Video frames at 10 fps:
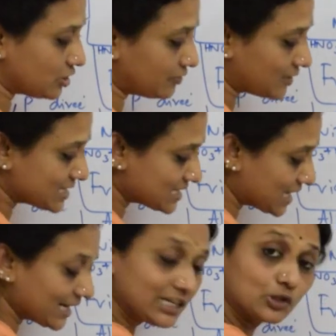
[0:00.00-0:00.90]
of
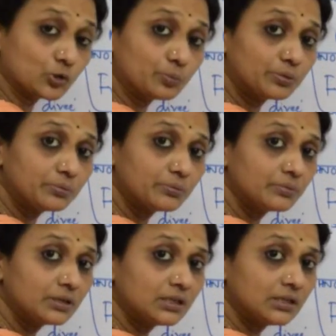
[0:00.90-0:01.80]
acyl group,
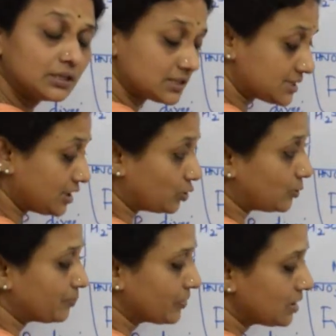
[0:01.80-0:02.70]
CO.
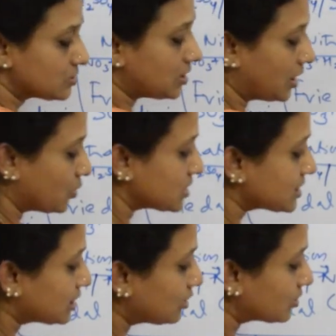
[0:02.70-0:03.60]
So how does
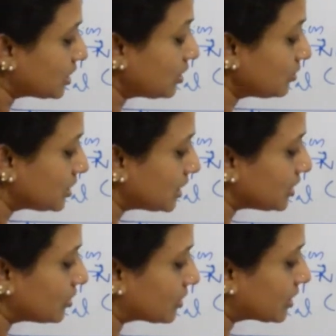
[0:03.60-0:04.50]
it look now?
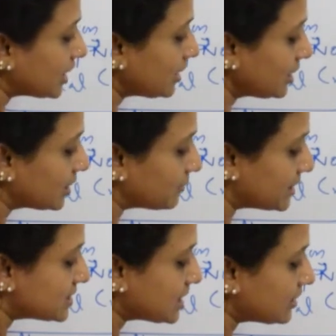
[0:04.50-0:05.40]
Your ring,
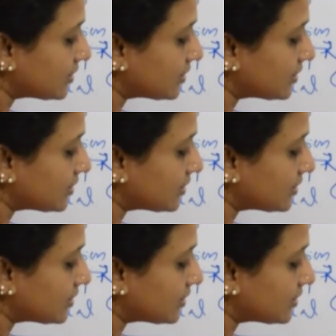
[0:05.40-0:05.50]
benzene